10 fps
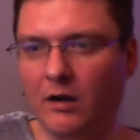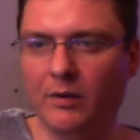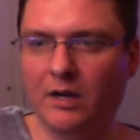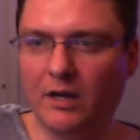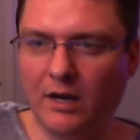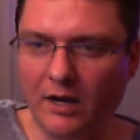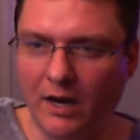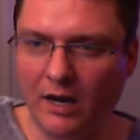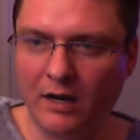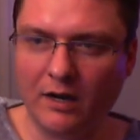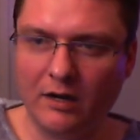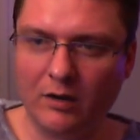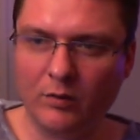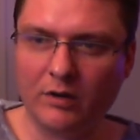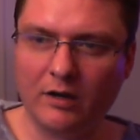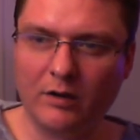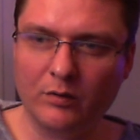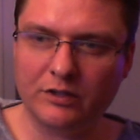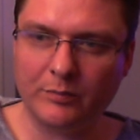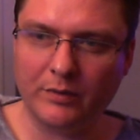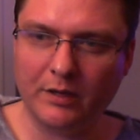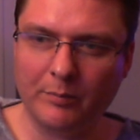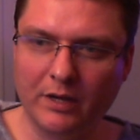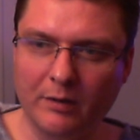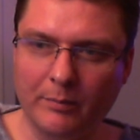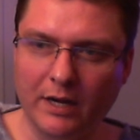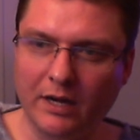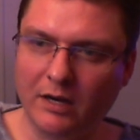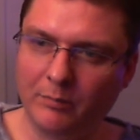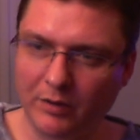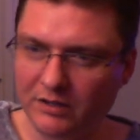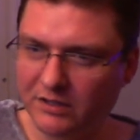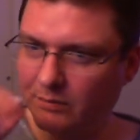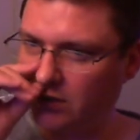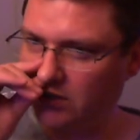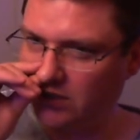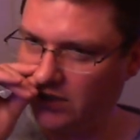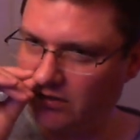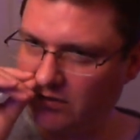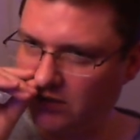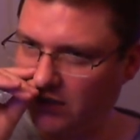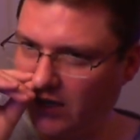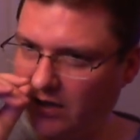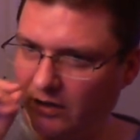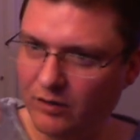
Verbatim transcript: I'm like, yeah, I, I know I know what you mean being a man, but some of the shit you're saying,